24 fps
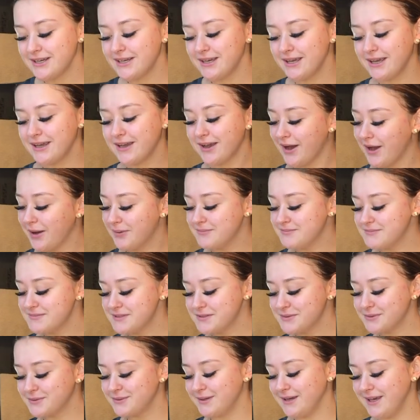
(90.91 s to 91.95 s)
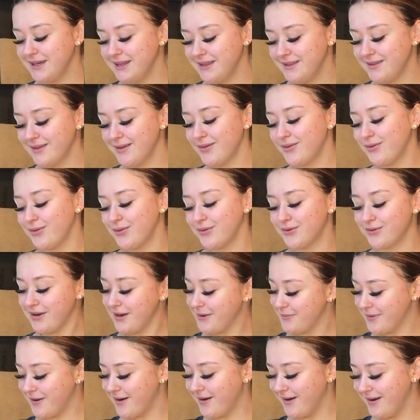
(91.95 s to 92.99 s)
It comes with
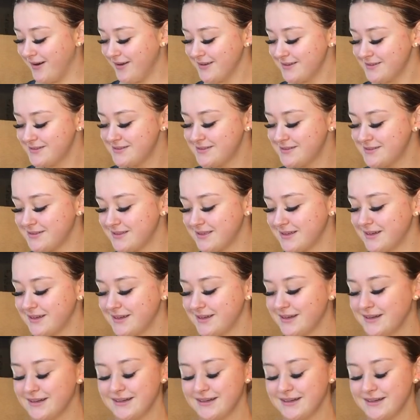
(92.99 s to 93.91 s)
3 parts.